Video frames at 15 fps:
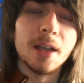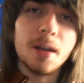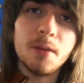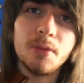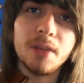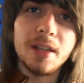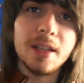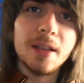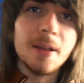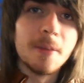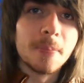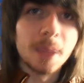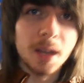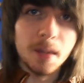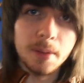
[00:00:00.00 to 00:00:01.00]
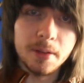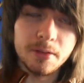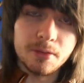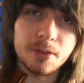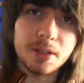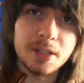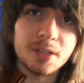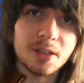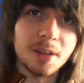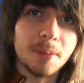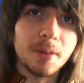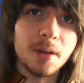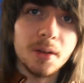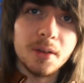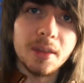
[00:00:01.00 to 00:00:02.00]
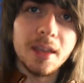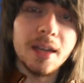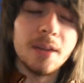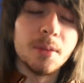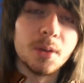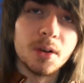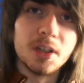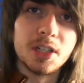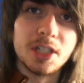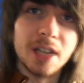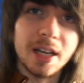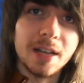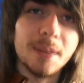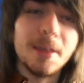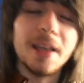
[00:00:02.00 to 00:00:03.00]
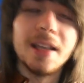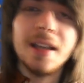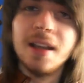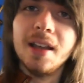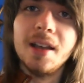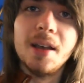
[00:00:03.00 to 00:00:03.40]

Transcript: Hopefully I'll be free to upload then and watch anime.